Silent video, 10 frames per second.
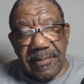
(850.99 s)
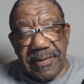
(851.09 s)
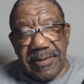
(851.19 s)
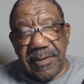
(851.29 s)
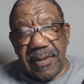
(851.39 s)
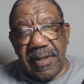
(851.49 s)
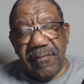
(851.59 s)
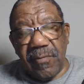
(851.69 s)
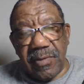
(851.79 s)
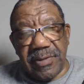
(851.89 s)
Still,
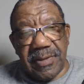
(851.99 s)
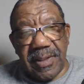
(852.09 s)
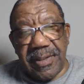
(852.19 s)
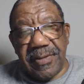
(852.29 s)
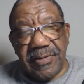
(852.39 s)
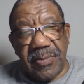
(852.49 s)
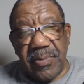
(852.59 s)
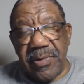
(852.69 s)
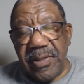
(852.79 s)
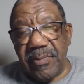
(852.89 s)
unfortunately, the
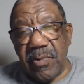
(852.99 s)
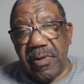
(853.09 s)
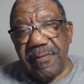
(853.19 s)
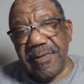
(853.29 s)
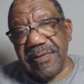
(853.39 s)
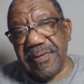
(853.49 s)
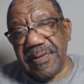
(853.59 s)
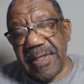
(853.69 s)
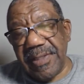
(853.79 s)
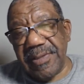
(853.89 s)
Supreme Court of this
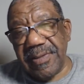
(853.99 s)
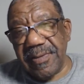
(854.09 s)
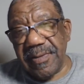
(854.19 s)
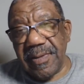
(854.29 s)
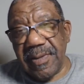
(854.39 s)
nation